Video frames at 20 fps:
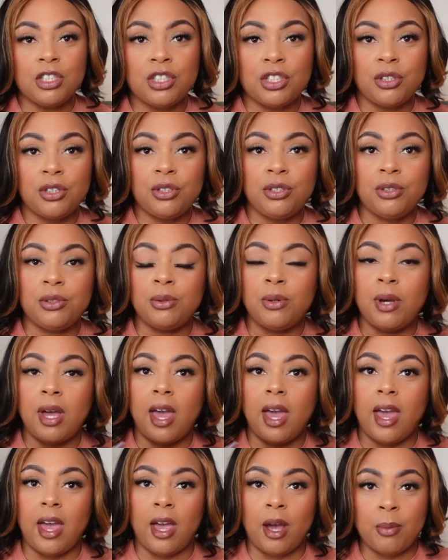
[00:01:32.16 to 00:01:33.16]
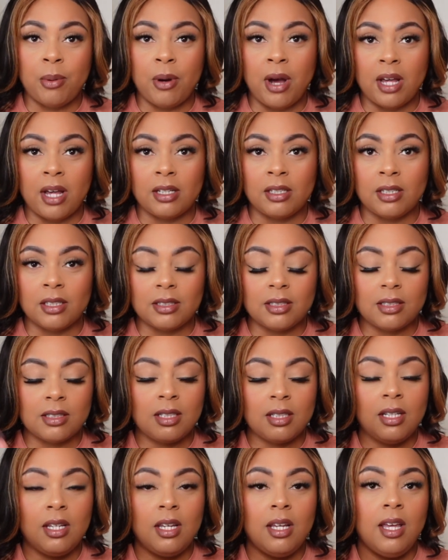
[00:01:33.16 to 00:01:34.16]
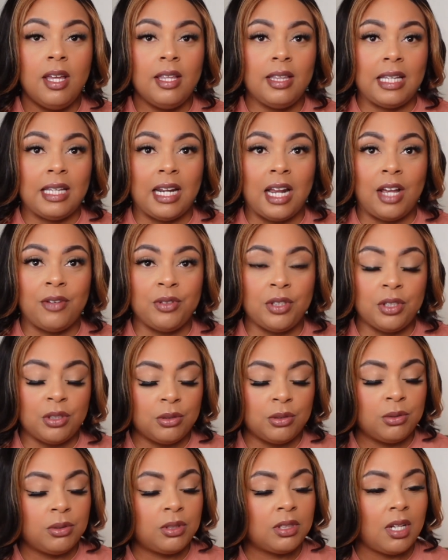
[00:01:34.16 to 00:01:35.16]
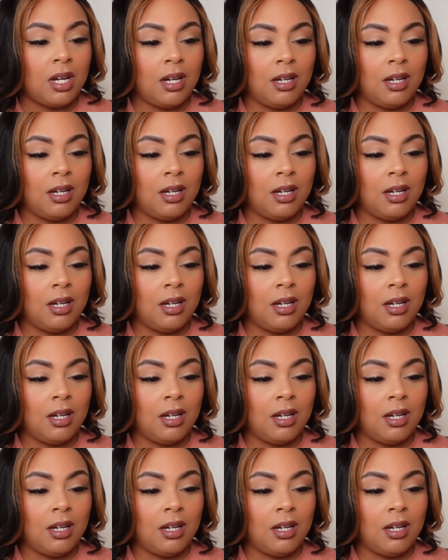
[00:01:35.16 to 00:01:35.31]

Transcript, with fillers: to show you hair products that I've used.